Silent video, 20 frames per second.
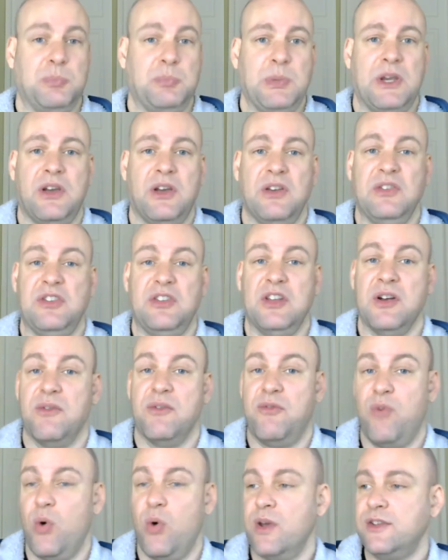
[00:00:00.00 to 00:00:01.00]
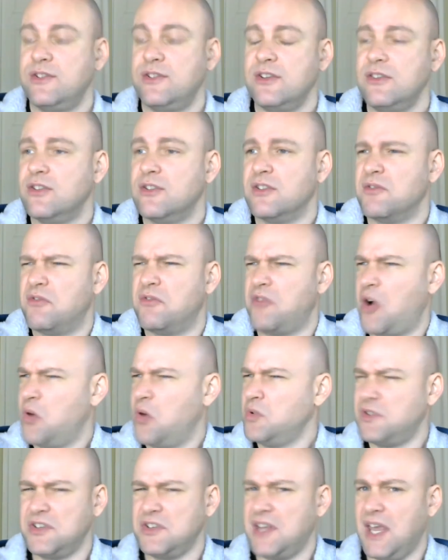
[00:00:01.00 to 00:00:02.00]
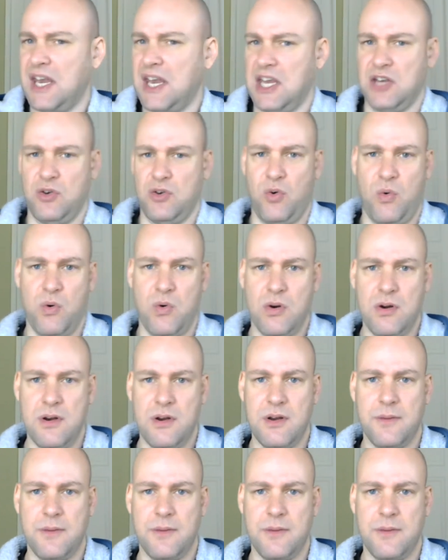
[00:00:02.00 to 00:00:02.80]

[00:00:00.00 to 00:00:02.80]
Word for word: because their voices and votes get ignored?